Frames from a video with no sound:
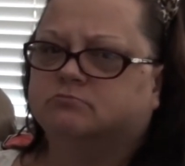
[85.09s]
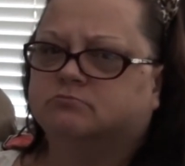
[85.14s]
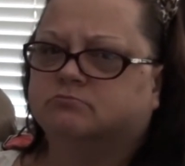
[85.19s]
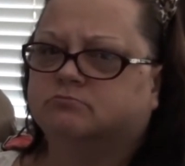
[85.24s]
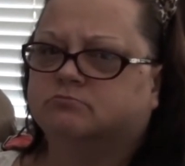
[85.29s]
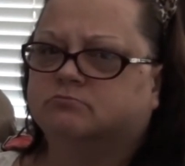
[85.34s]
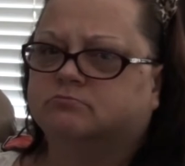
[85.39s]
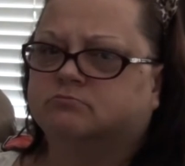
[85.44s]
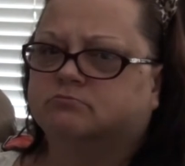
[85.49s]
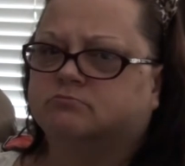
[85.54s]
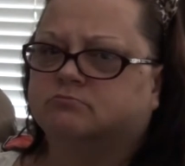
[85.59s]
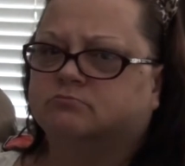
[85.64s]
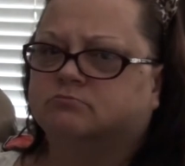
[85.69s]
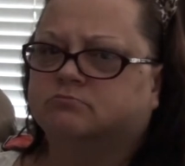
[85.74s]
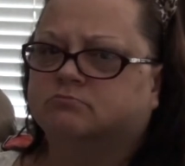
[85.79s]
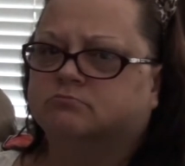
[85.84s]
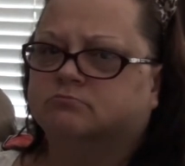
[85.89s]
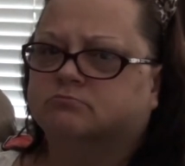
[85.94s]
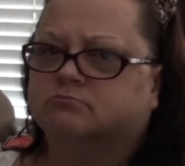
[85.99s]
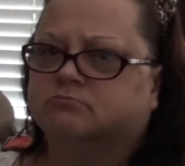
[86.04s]
Well, you know,
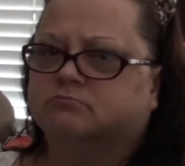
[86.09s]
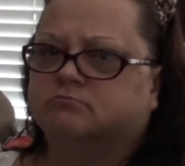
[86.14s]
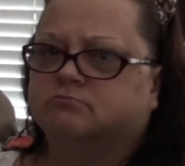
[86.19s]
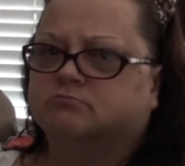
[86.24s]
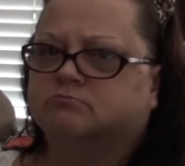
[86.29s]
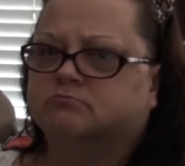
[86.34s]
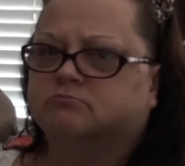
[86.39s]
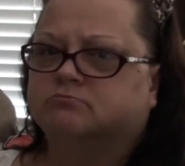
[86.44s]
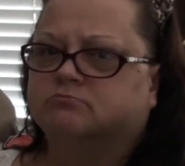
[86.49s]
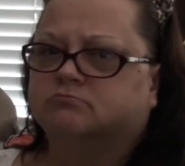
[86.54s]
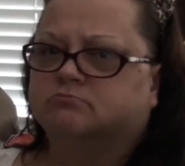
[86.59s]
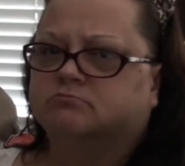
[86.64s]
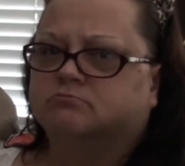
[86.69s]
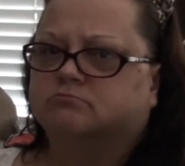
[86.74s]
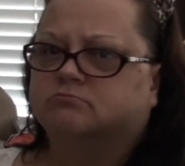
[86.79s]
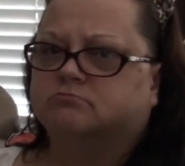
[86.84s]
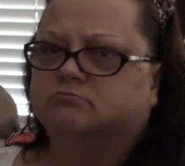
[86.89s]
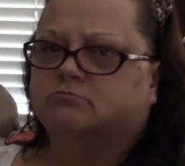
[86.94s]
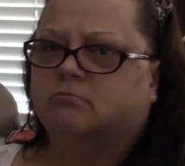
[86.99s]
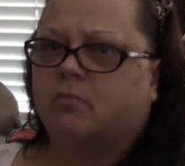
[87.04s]
your first week or
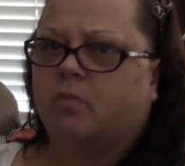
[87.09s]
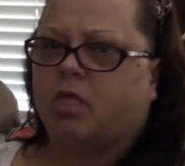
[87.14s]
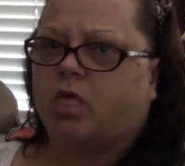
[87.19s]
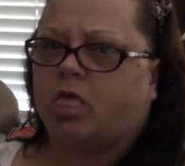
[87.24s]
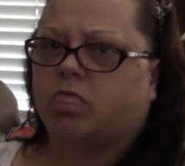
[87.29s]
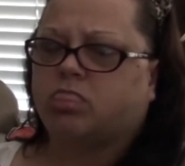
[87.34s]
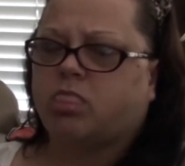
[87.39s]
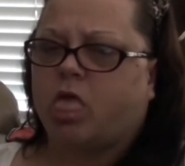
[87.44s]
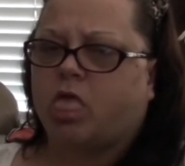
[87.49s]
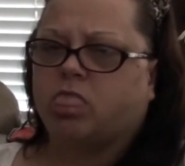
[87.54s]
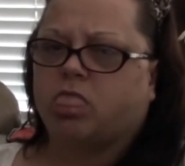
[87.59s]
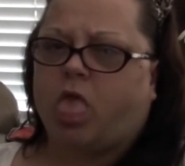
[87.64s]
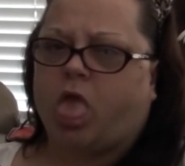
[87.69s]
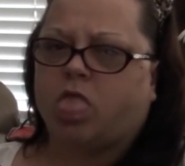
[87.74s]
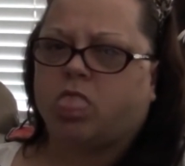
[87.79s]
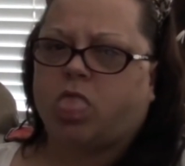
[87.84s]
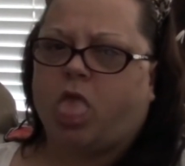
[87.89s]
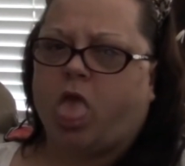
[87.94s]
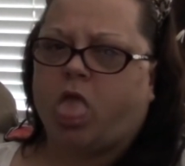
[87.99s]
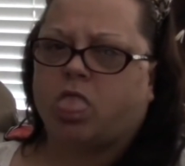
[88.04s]
two,
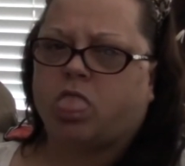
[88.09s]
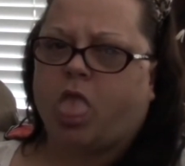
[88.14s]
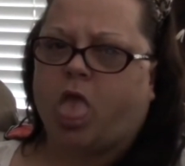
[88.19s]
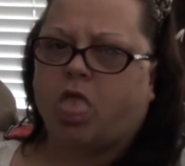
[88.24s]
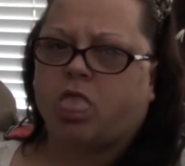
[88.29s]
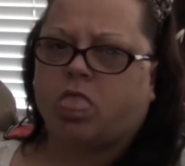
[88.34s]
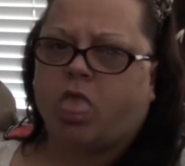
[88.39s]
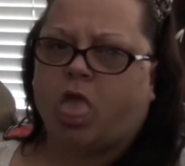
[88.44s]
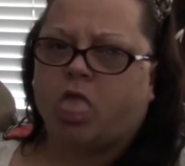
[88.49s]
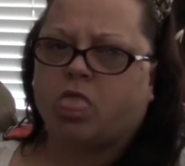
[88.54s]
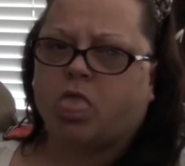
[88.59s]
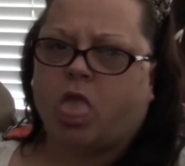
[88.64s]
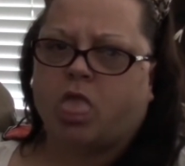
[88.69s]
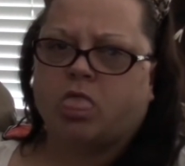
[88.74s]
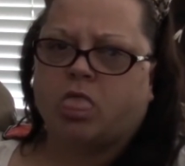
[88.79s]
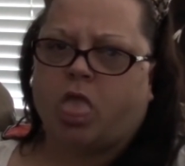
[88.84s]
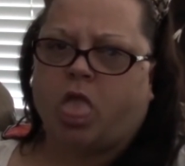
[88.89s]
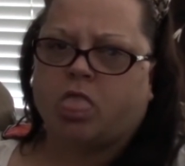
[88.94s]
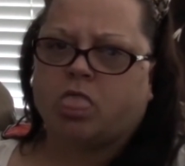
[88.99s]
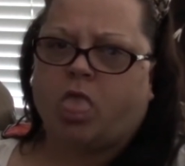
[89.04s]
you go on a
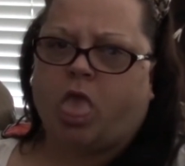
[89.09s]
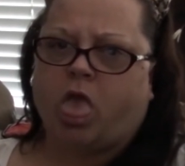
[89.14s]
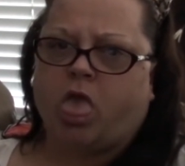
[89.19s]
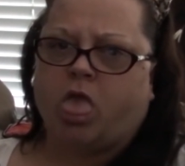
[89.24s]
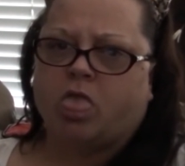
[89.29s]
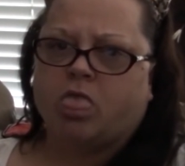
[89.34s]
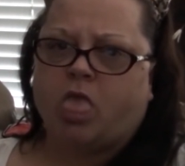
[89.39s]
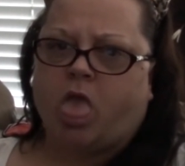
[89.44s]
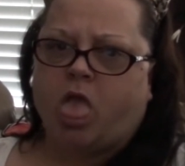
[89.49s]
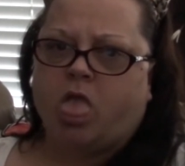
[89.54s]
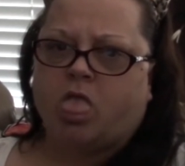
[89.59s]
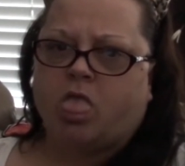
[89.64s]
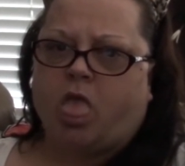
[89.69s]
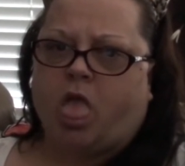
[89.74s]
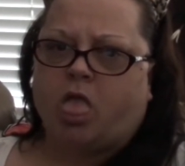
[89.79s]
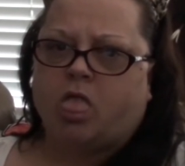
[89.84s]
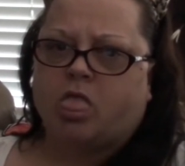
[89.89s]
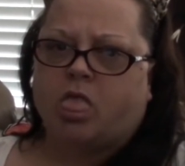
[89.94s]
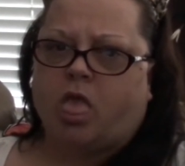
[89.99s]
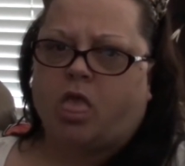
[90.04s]
diet, you gain
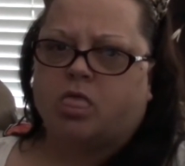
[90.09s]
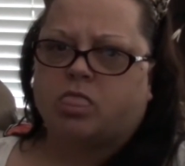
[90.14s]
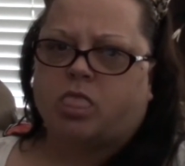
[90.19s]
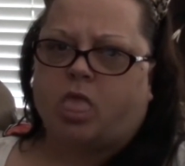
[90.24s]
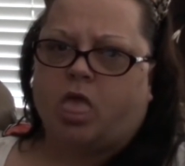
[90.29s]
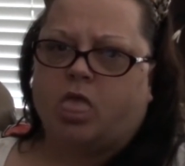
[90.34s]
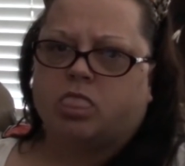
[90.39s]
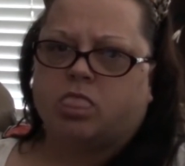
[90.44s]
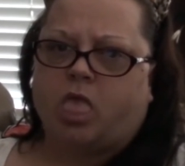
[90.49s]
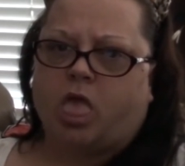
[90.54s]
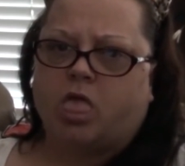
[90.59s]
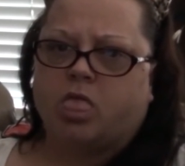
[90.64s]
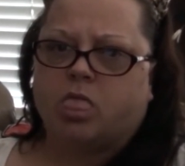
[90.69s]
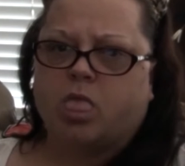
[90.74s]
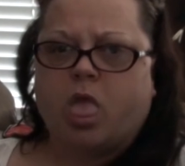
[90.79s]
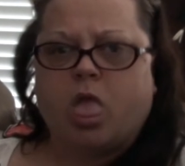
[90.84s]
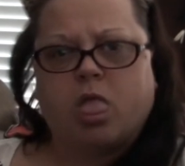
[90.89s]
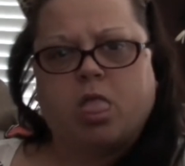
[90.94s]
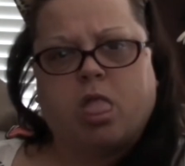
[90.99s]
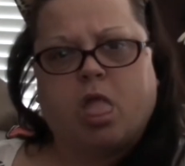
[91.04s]
weight because your
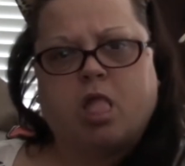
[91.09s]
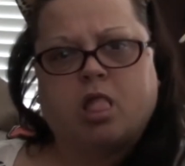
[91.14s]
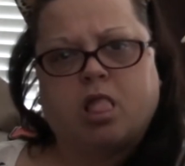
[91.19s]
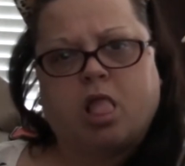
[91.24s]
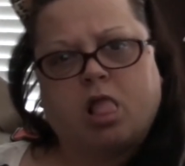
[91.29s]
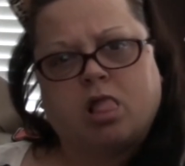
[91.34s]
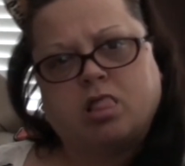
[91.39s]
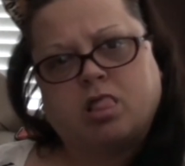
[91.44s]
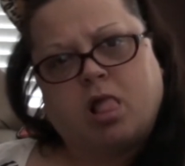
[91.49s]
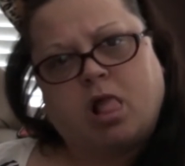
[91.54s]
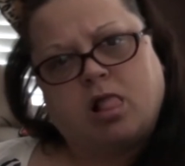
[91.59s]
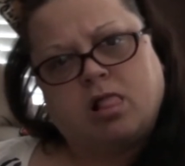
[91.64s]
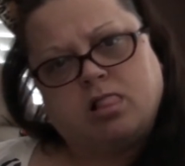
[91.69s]
body thinks you've.